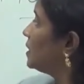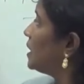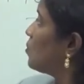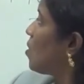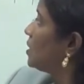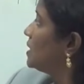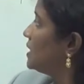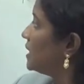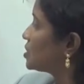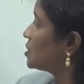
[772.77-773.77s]
they want the
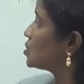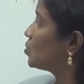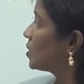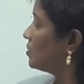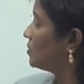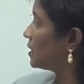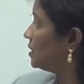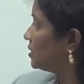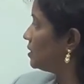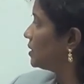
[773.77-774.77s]
nations to
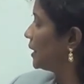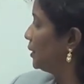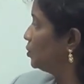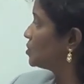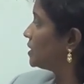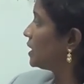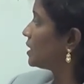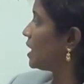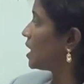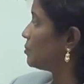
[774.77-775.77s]
reduce their
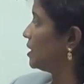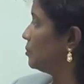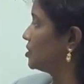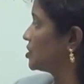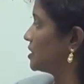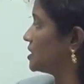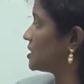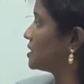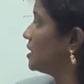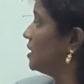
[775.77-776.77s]
carbon
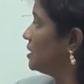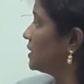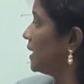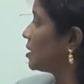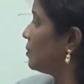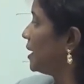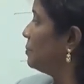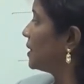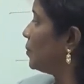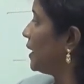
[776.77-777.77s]
emissions thereby
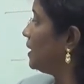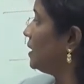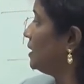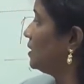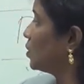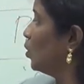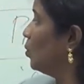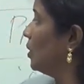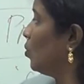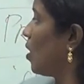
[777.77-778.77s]
preventing
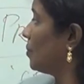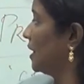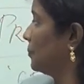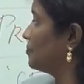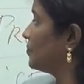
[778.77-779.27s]
global warming.